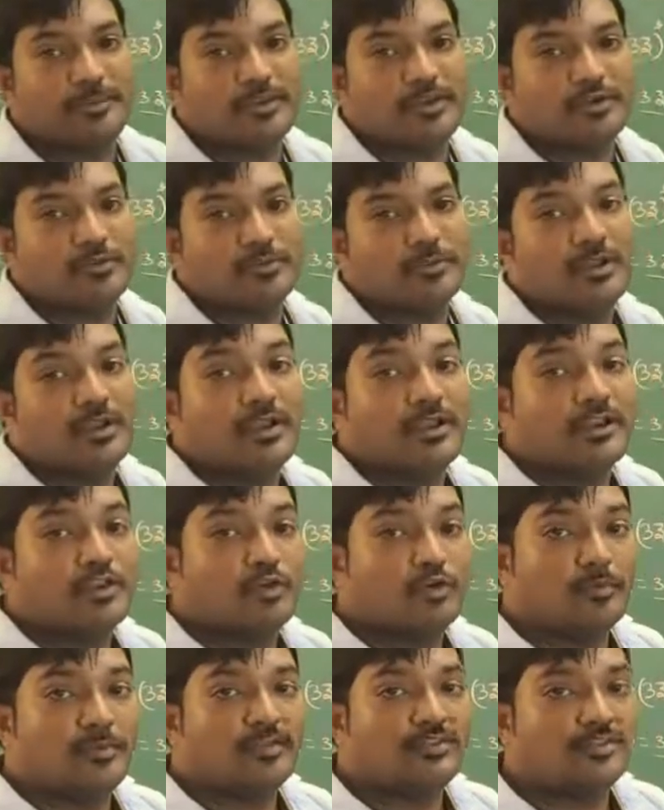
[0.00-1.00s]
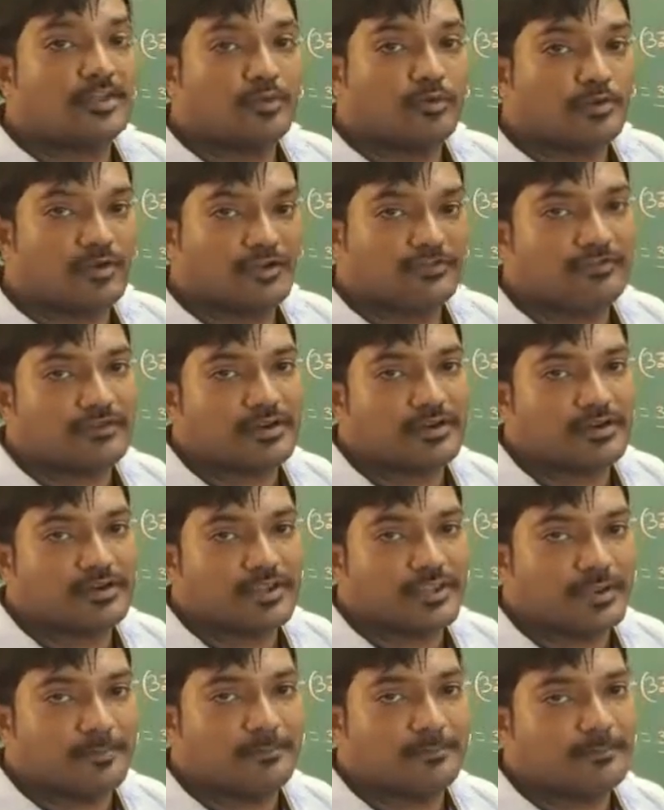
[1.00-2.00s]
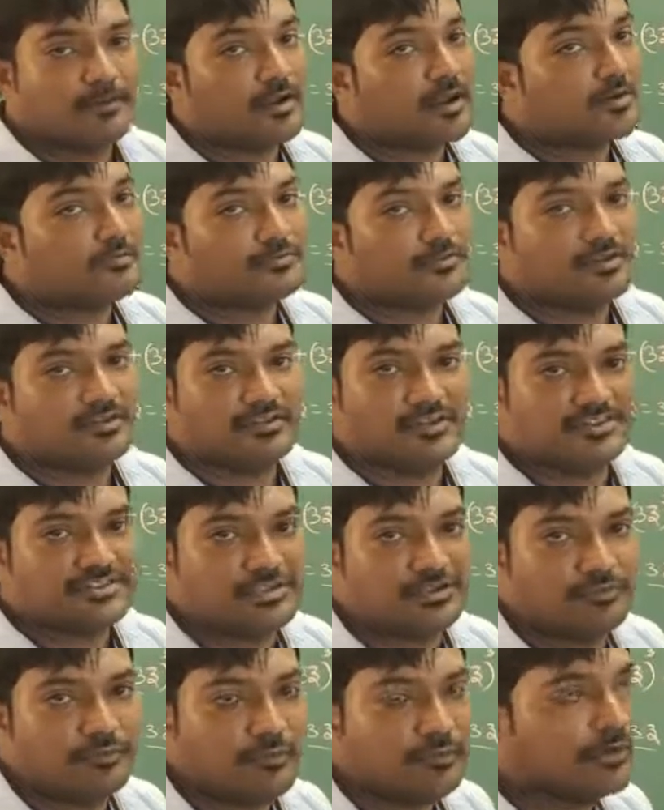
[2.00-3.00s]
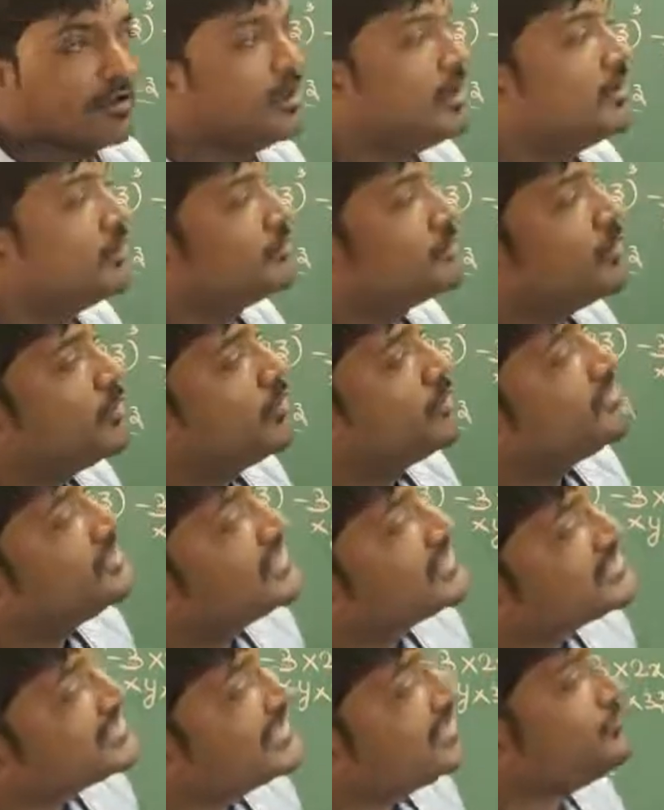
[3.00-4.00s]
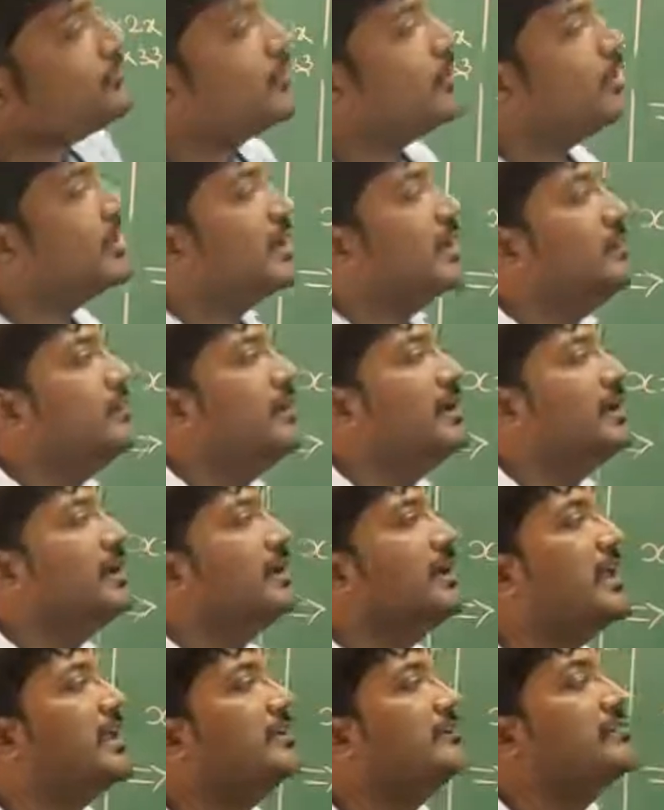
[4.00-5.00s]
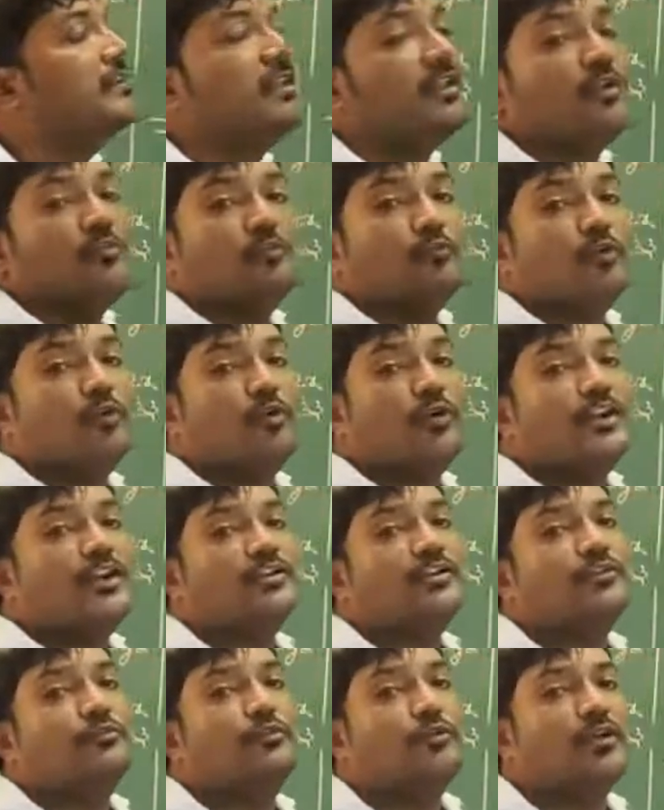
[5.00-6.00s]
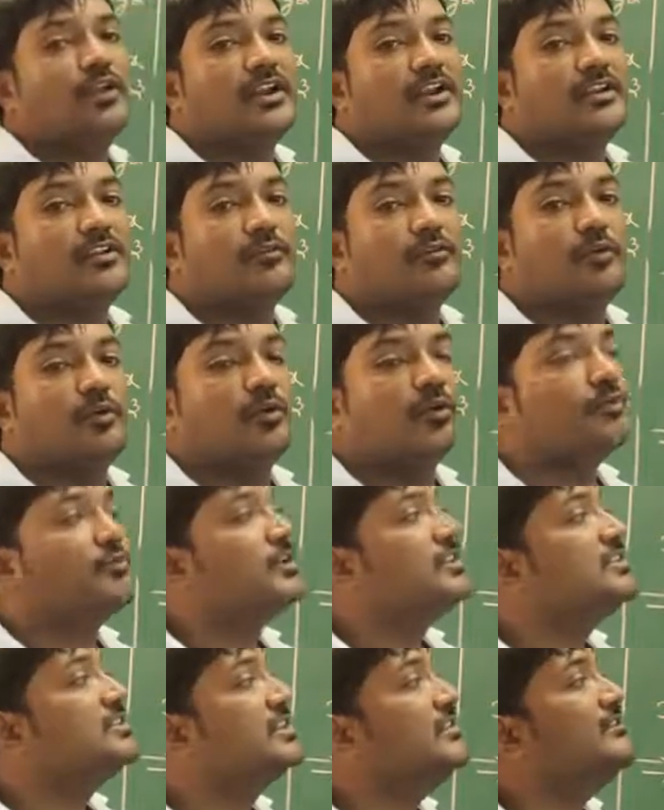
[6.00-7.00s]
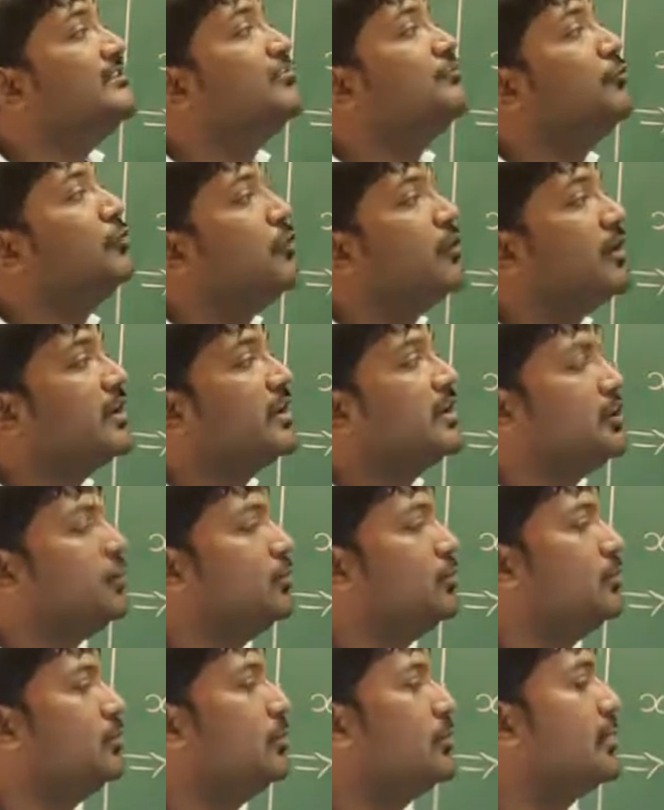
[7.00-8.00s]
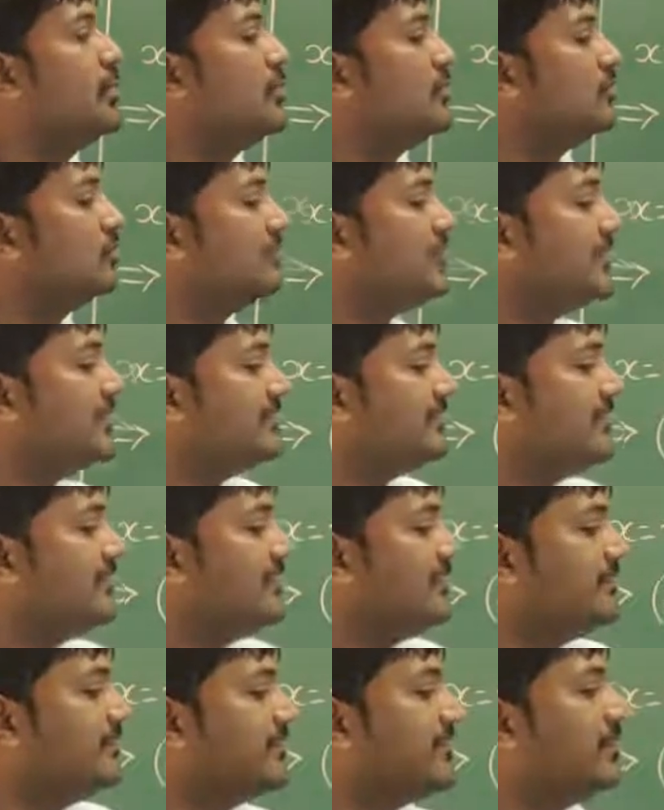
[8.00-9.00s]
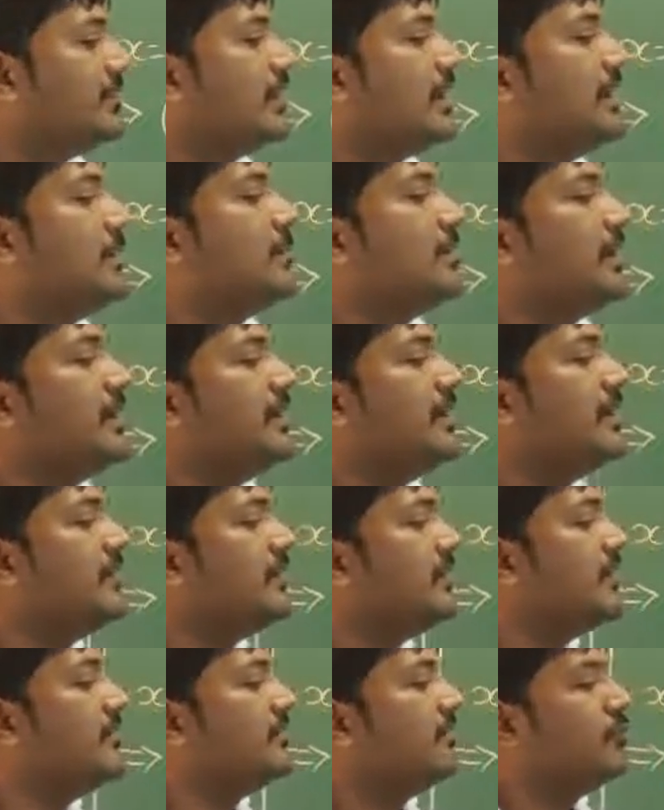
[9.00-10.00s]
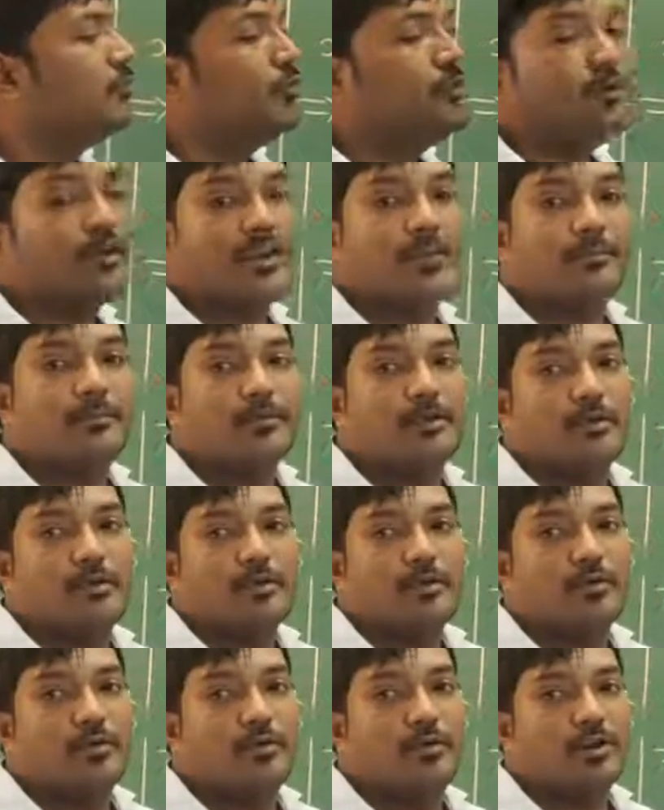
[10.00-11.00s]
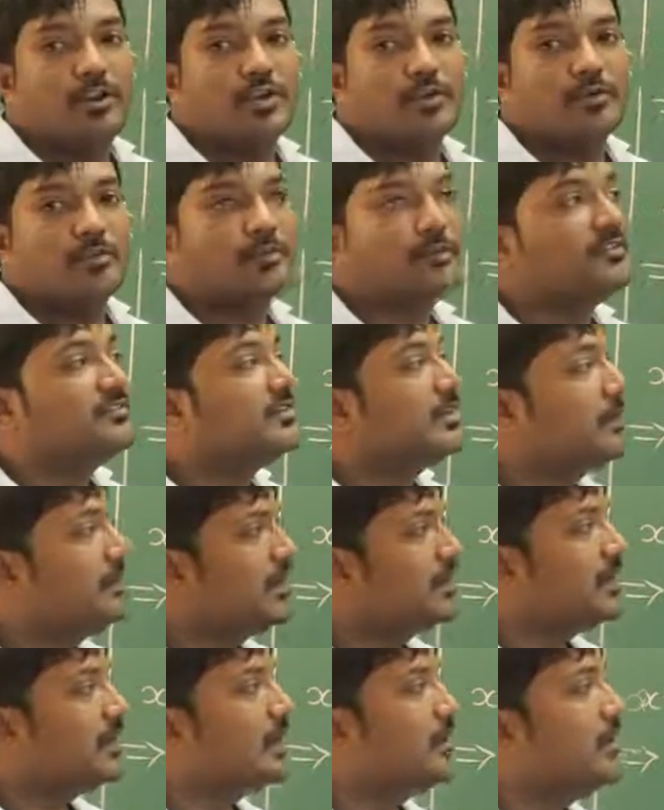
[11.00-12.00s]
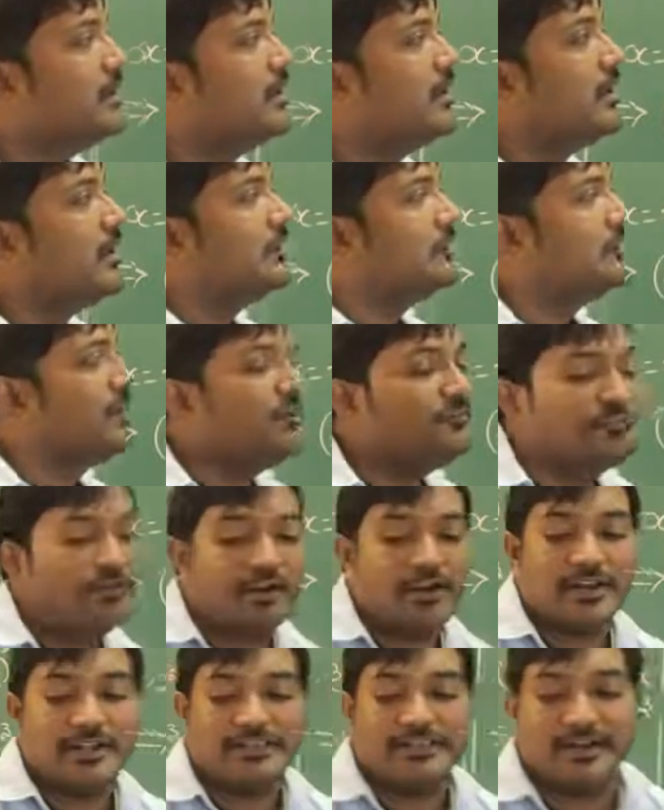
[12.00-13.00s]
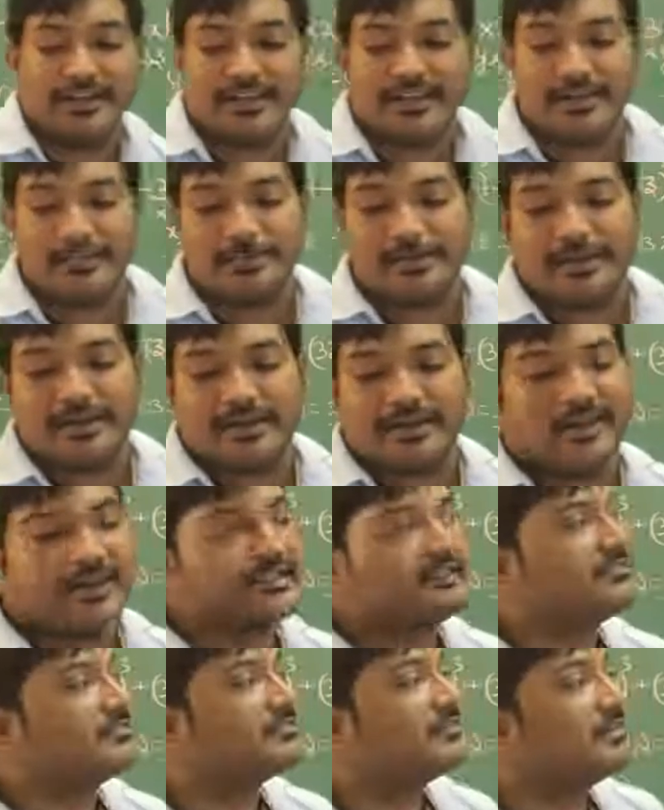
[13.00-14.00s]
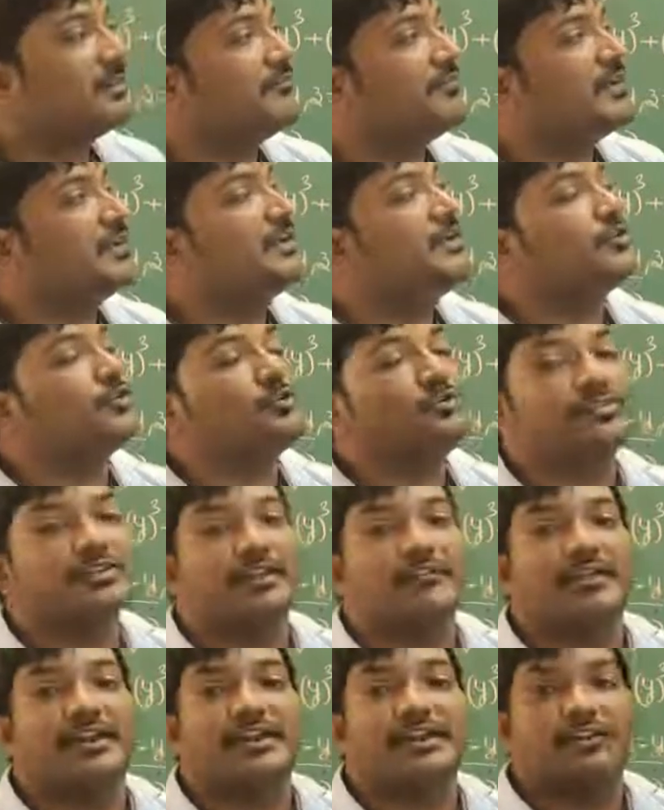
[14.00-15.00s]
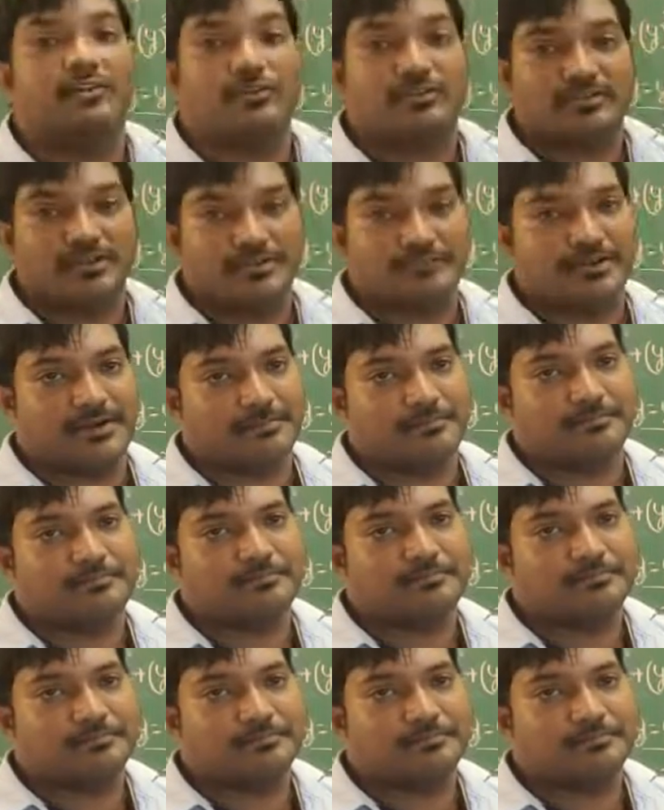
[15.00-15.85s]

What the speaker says: m cube. Cube is there only for m, not for 64. So 64 can be written as 4 into 4 into 4, which is 4 cube. So that's the reason I am writing it as 4m whole cube. Similarly, 343 can be written as 7 into 7 into 7.